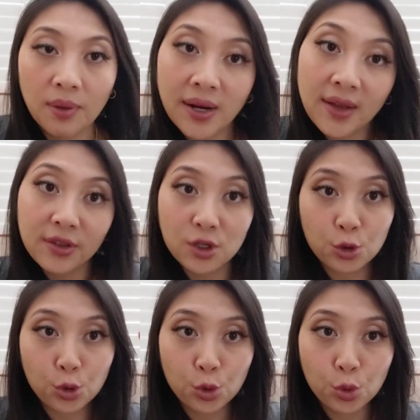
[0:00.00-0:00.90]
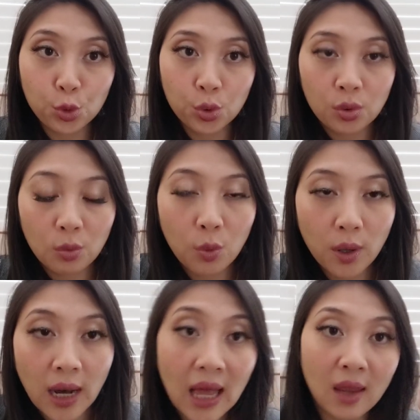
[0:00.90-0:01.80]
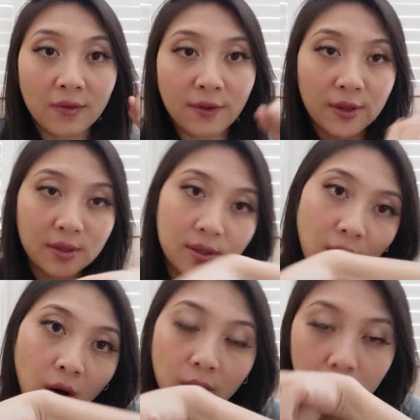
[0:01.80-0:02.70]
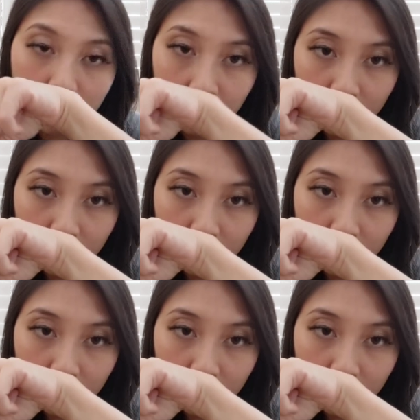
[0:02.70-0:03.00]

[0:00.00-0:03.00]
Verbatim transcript: But at the zoo where elephants are,